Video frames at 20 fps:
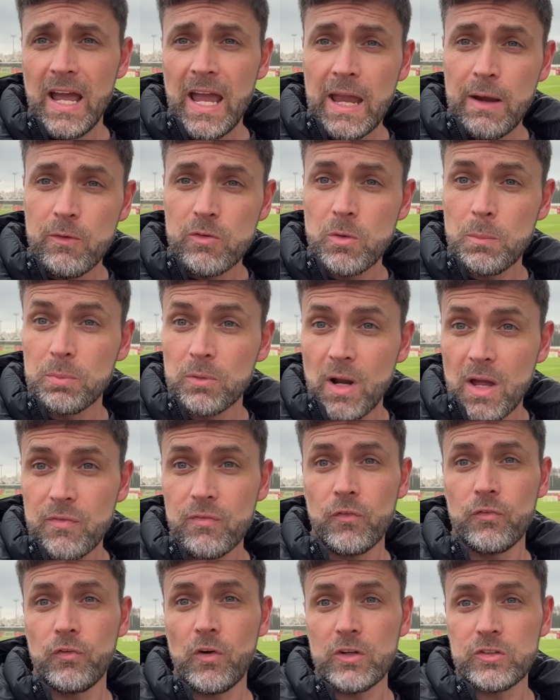It was a
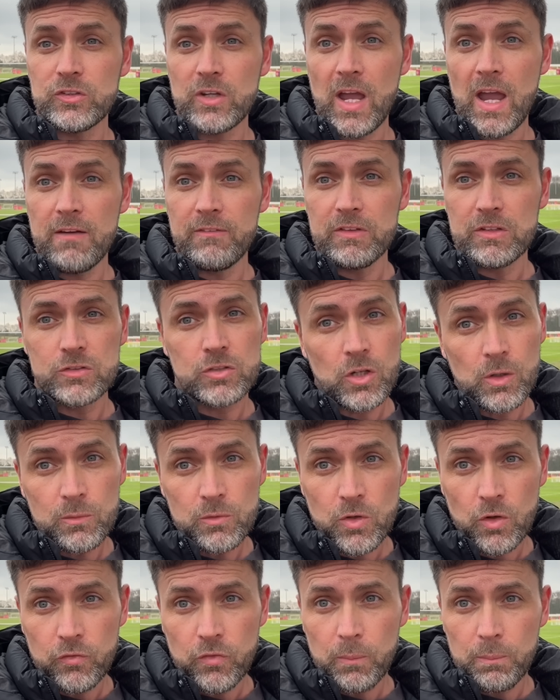breath of fresh air in
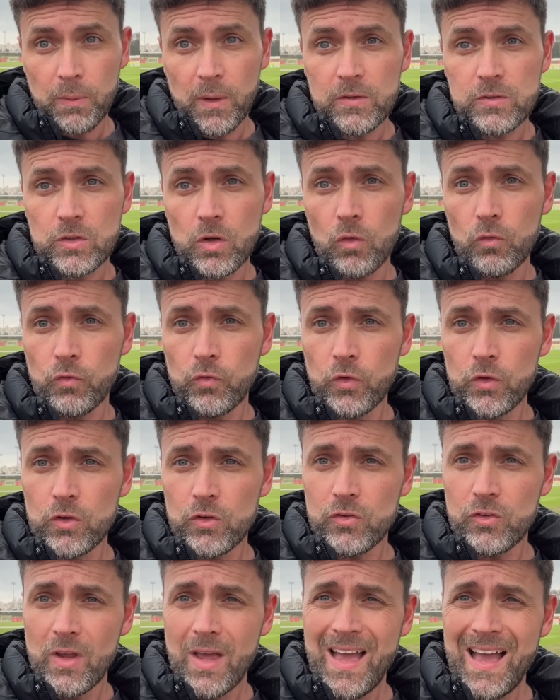terms of the press
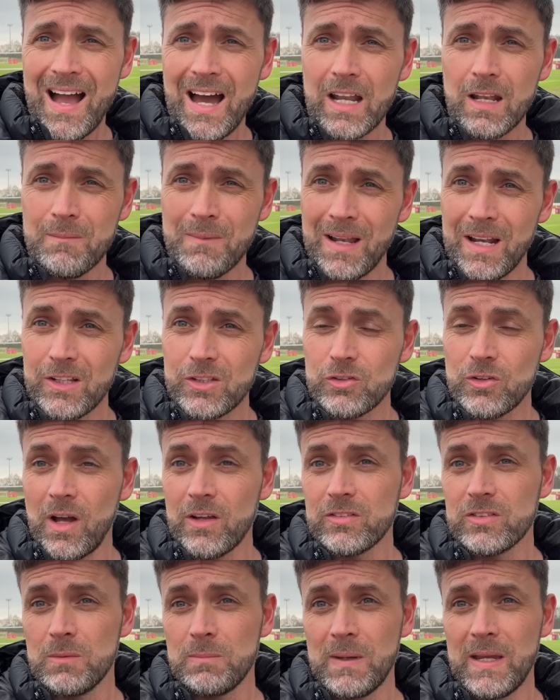conference and the manager
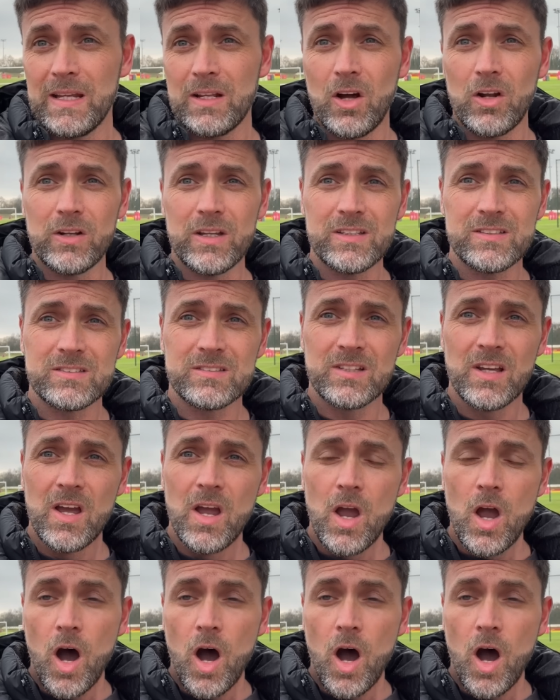actually being honest.